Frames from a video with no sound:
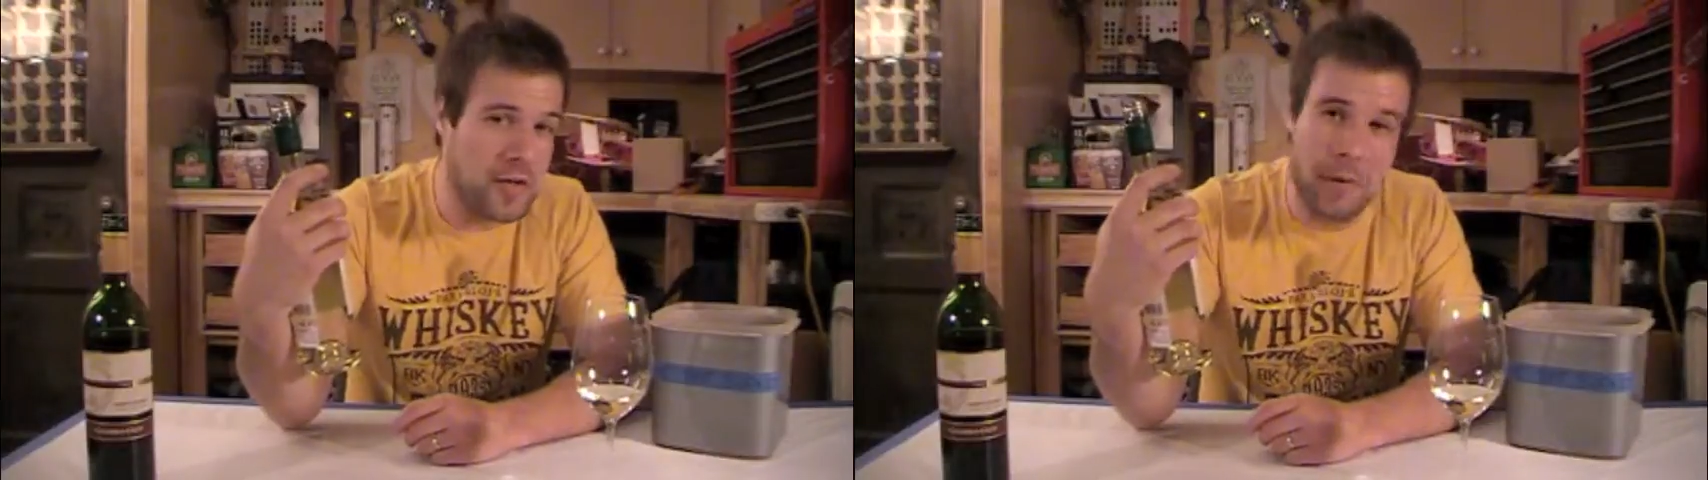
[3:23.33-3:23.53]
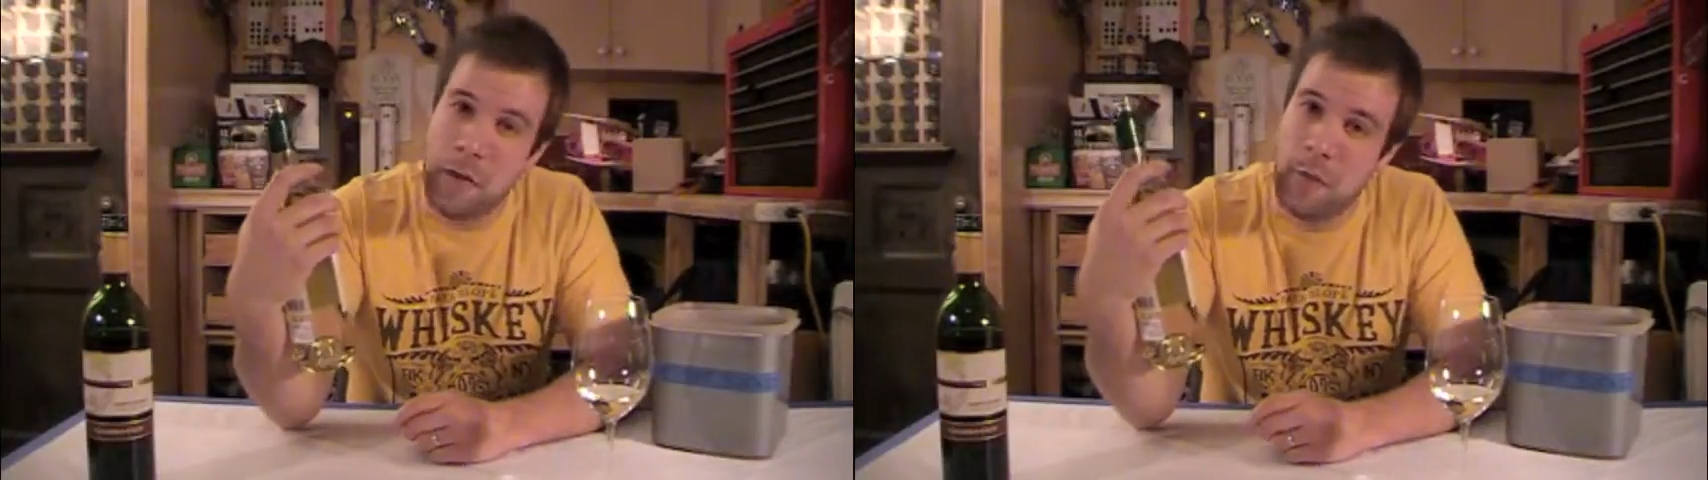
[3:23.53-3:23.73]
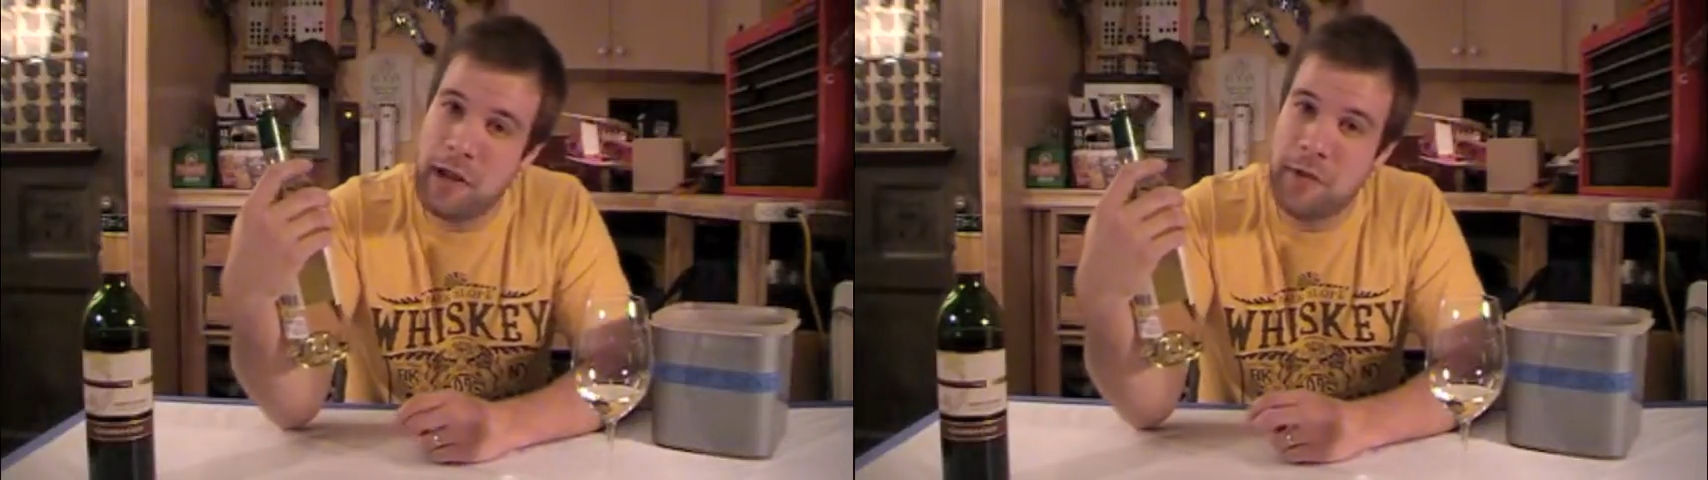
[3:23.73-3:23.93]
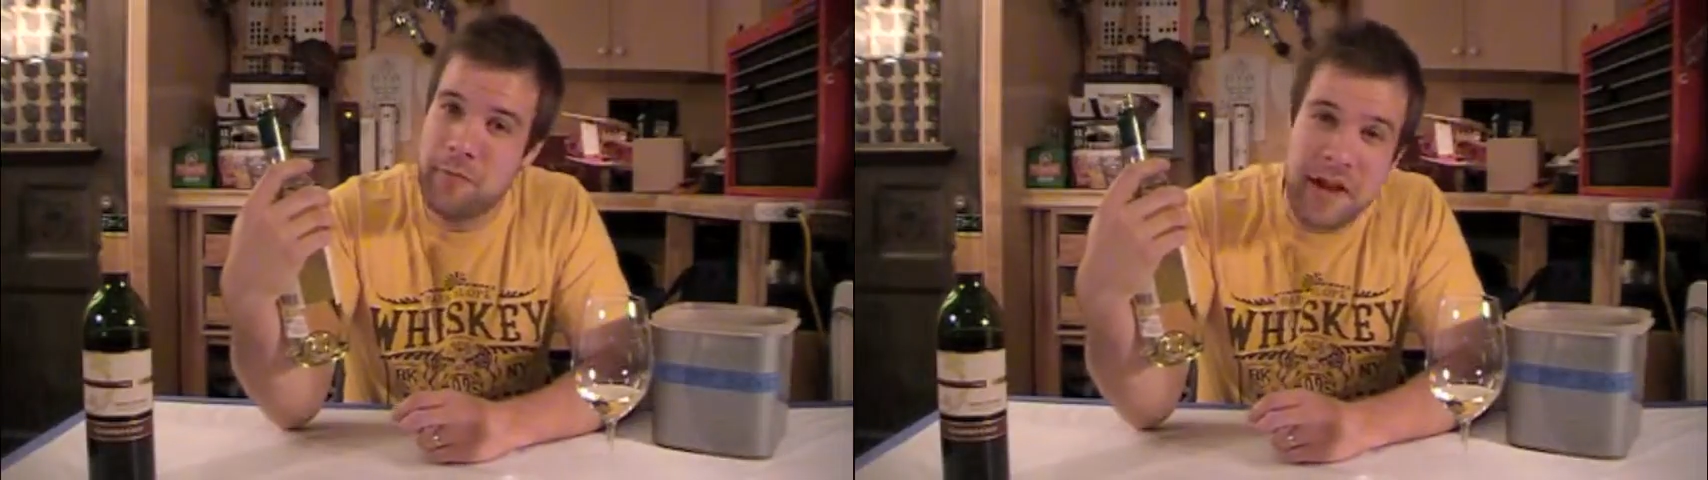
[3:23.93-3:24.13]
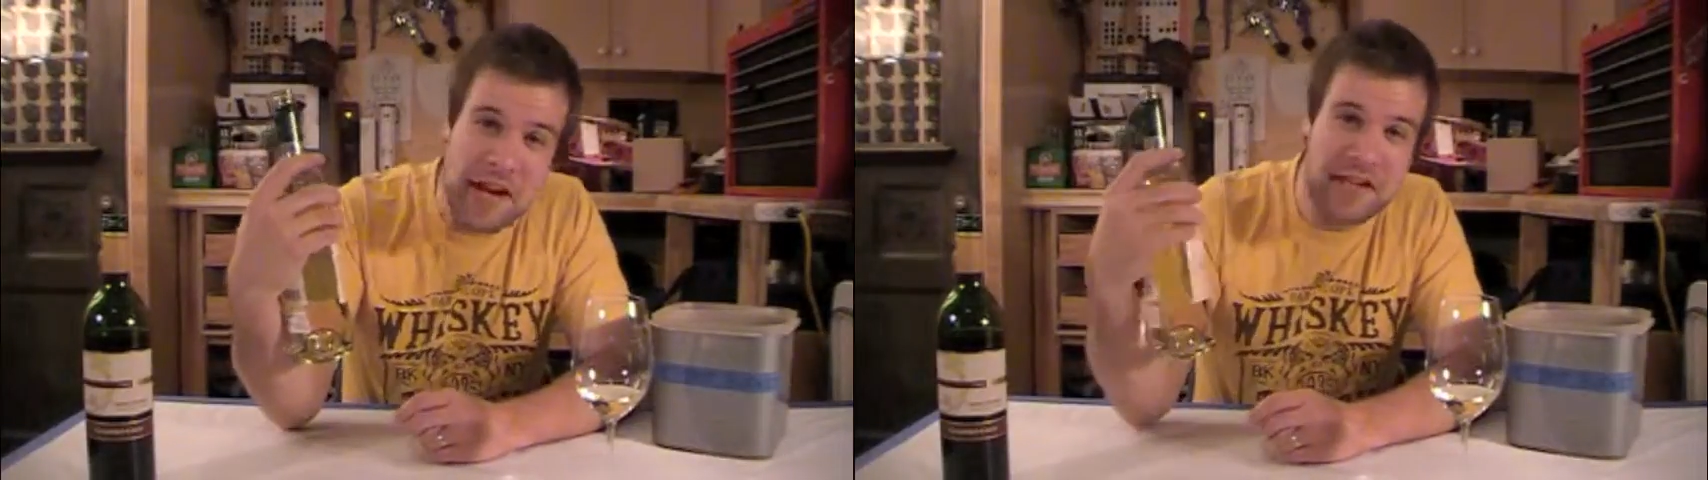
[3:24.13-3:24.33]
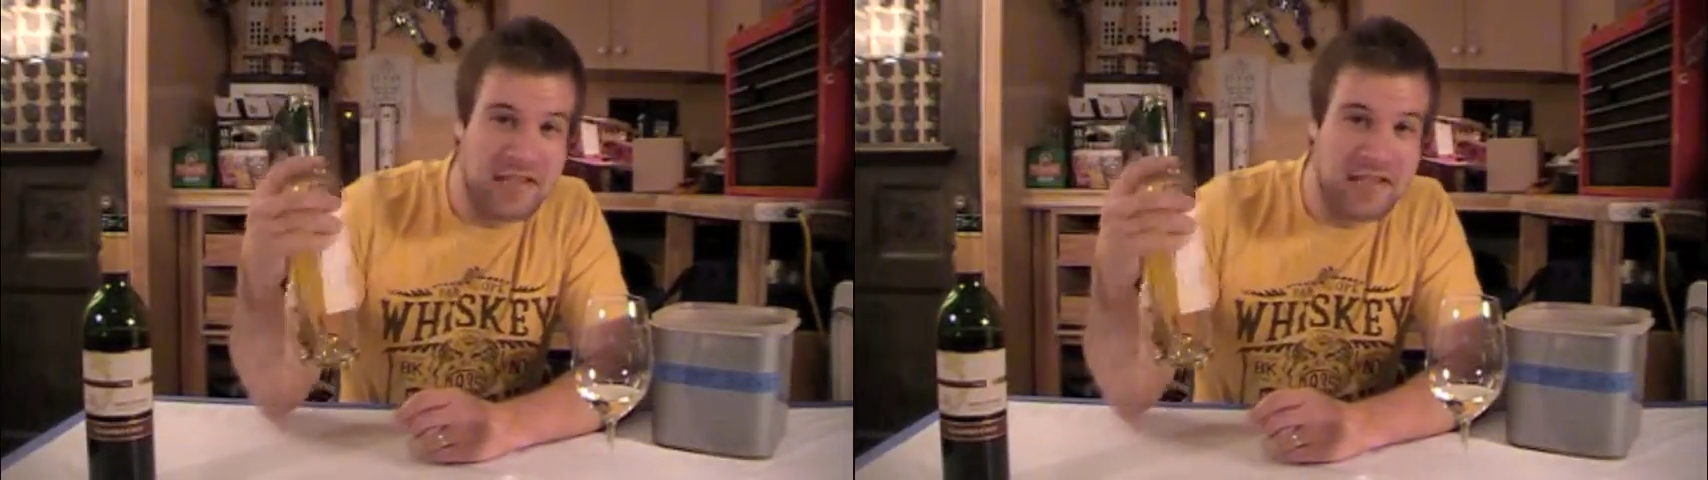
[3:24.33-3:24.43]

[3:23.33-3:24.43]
to my wine rating